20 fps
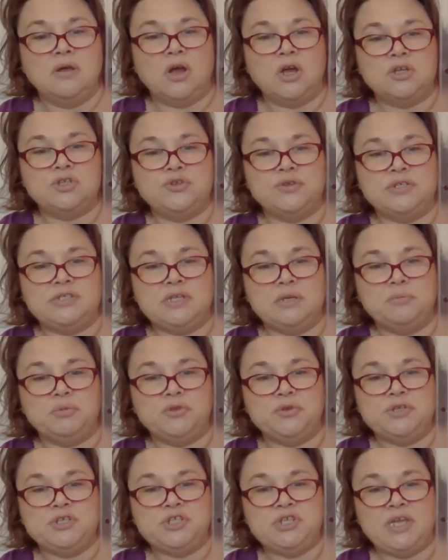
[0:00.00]
Heartstring
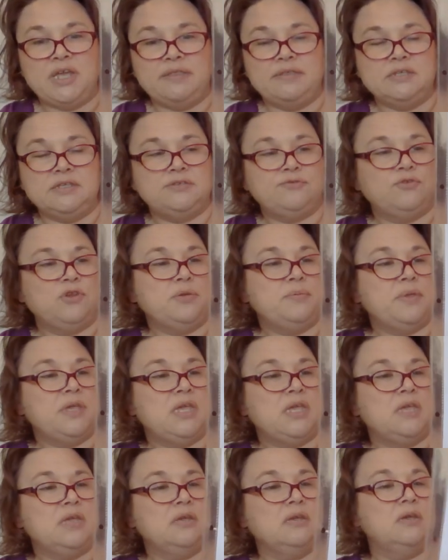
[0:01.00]
Samplery, she had this
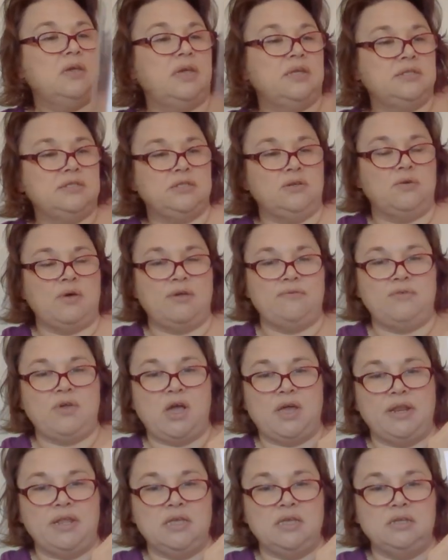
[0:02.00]
freebie. And so I've
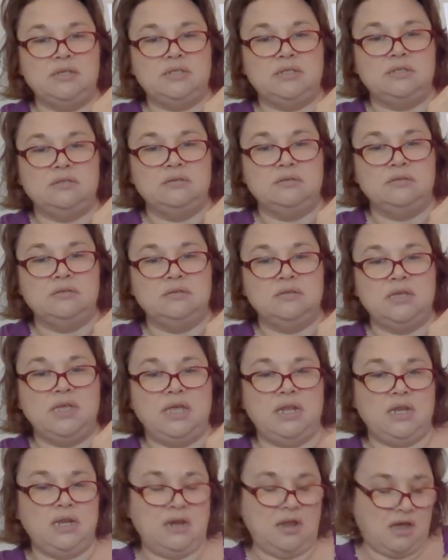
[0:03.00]
got it
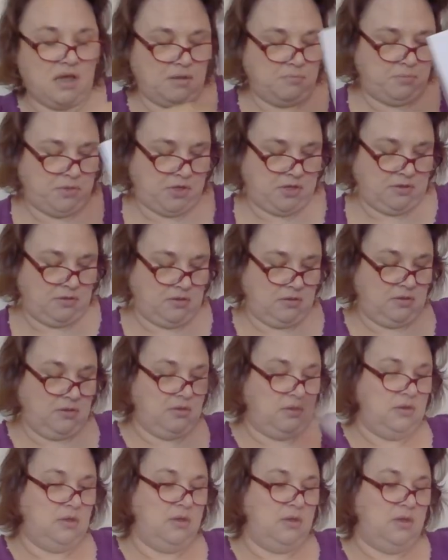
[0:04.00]
kitted up
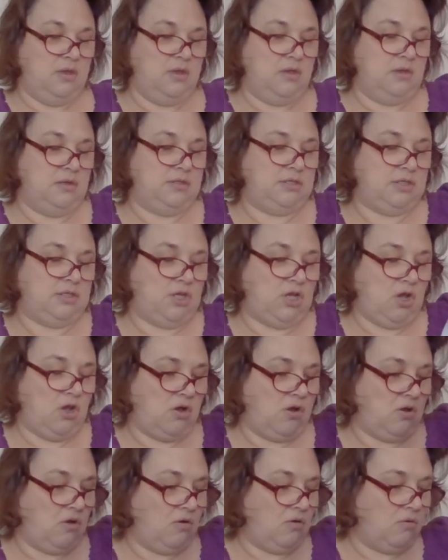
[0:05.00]
to
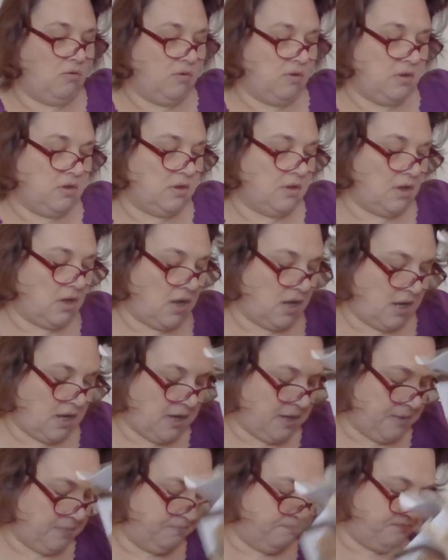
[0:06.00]
go.
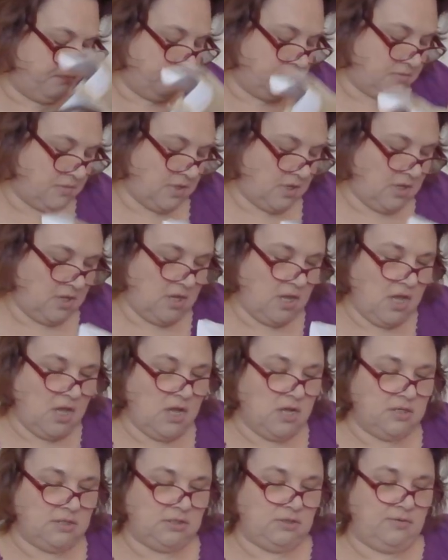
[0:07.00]
Um,
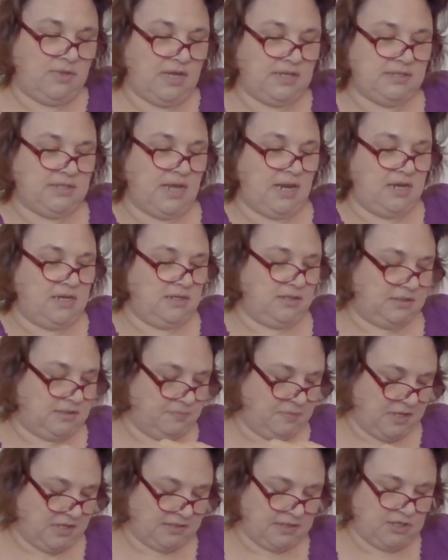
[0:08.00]
so that's kind of
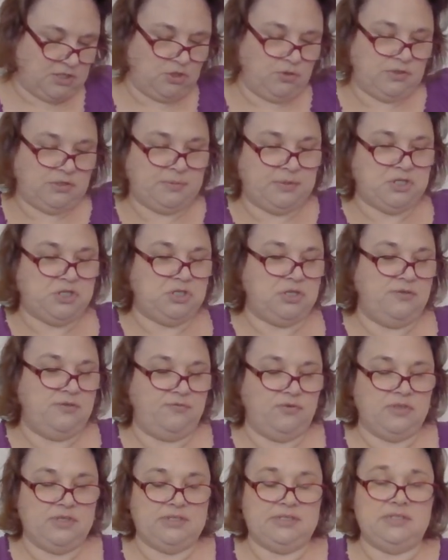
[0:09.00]
some things I do, especially
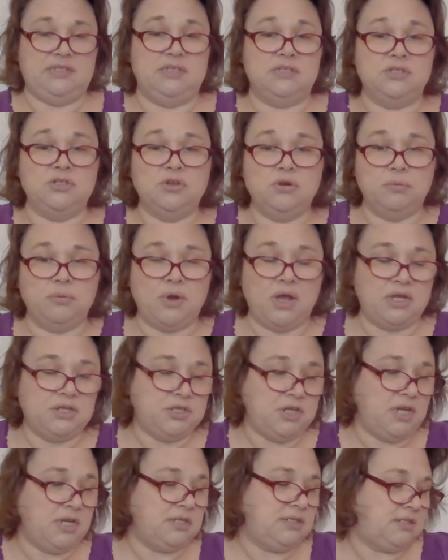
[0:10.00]
for the seasonal
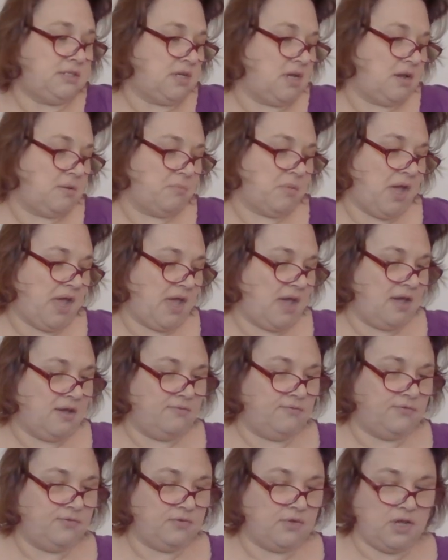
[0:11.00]
projects. Um, I
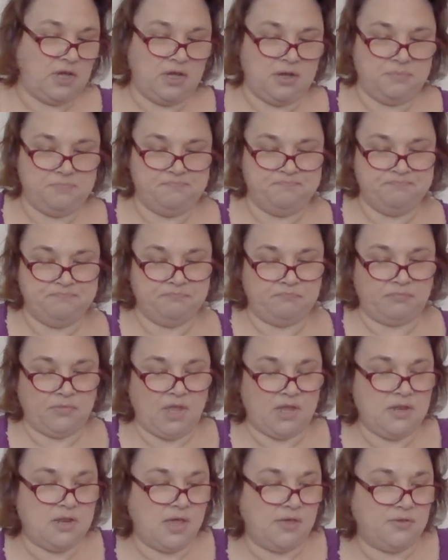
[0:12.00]
have um,
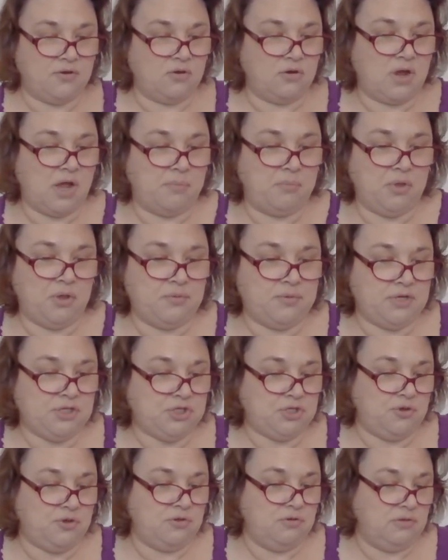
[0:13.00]
another couple I'm going
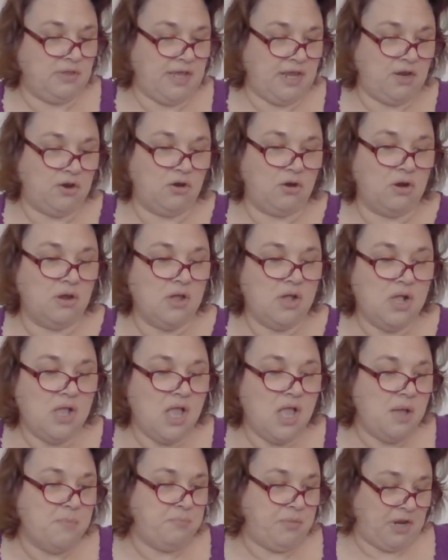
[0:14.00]
to show you later,
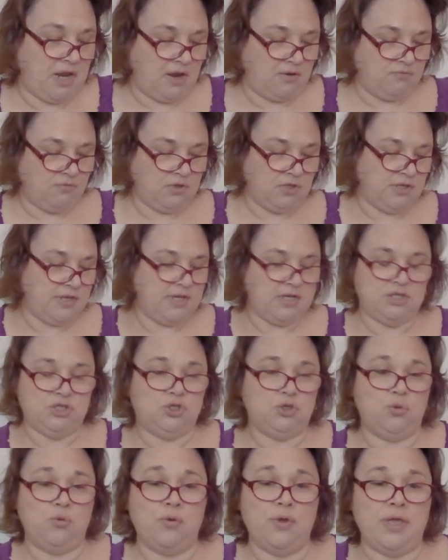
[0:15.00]
but I really
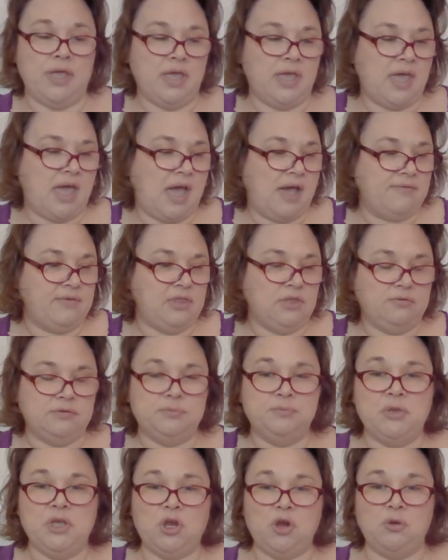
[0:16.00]
enjoy having those
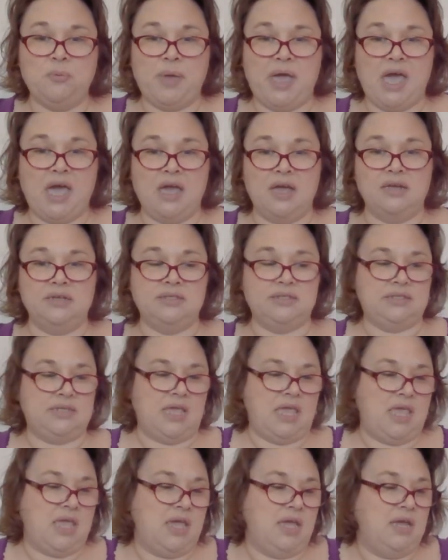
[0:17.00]
bigger bags
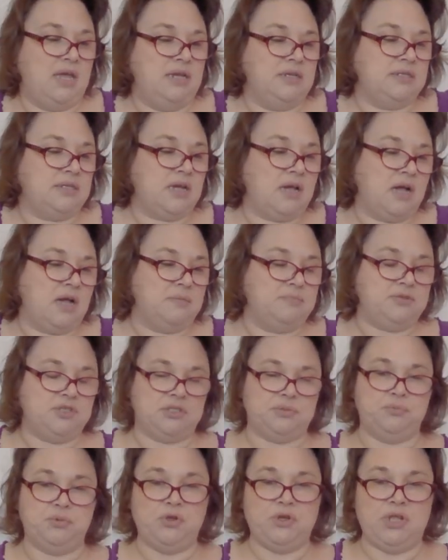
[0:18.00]
and um,
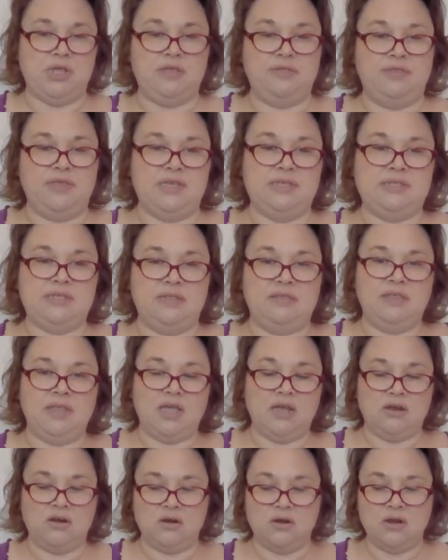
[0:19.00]
just putting things in
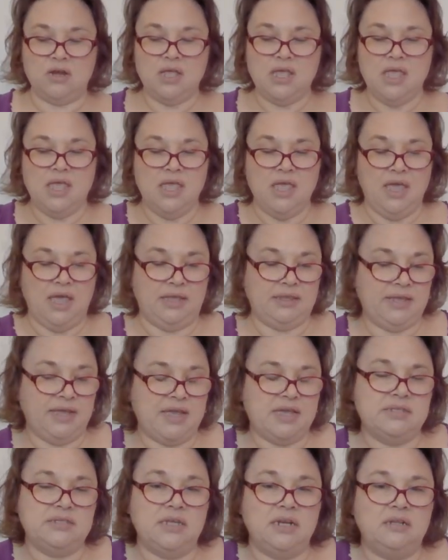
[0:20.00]
there. And like
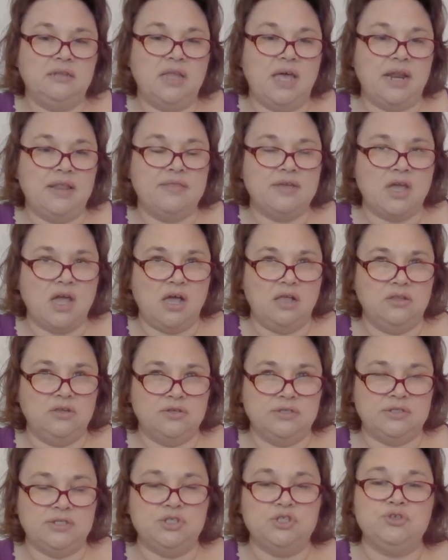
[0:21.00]
I said, a lot of the
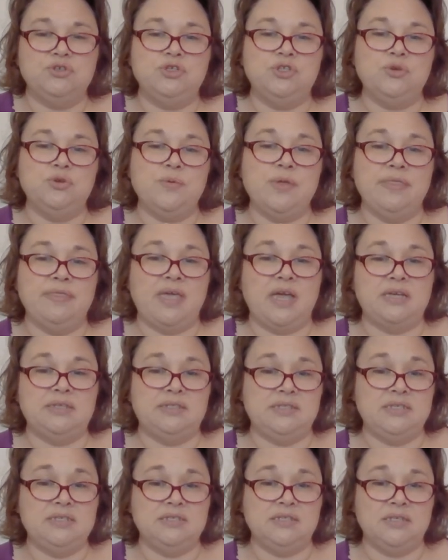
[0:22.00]
colors, since you're doing that
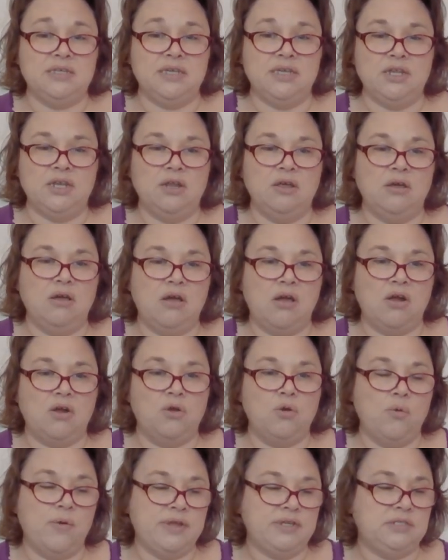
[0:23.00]
season, are
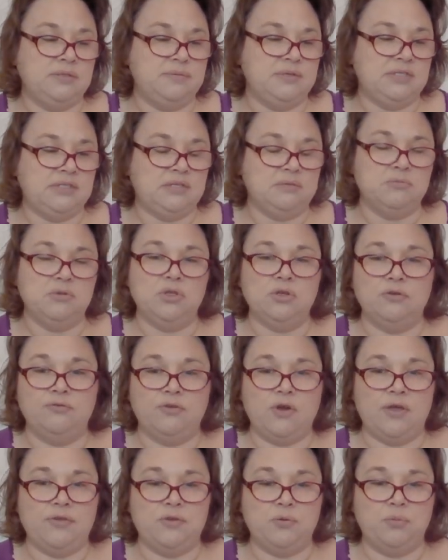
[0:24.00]
going to be similar
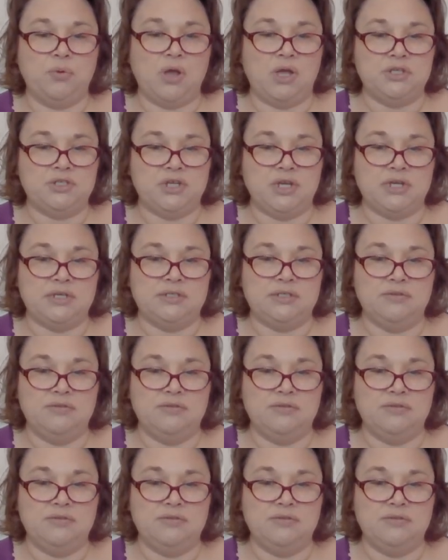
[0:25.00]
for other projects.